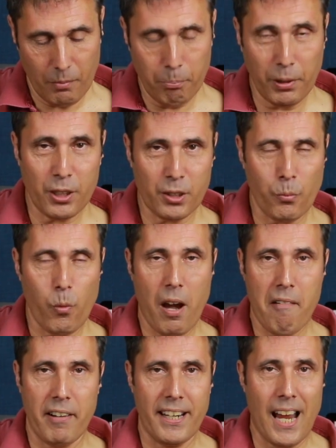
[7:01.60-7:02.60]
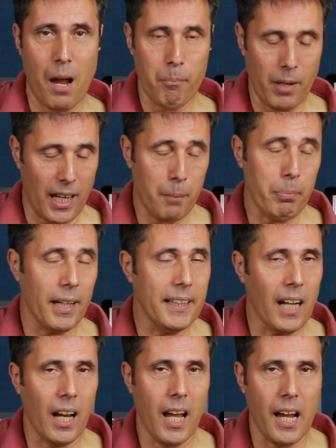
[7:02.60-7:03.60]
because of where I am, I
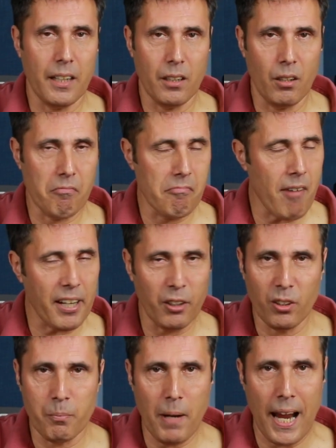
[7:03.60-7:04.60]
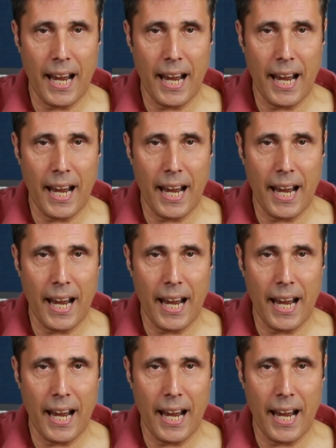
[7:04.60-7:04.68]
played a line right under my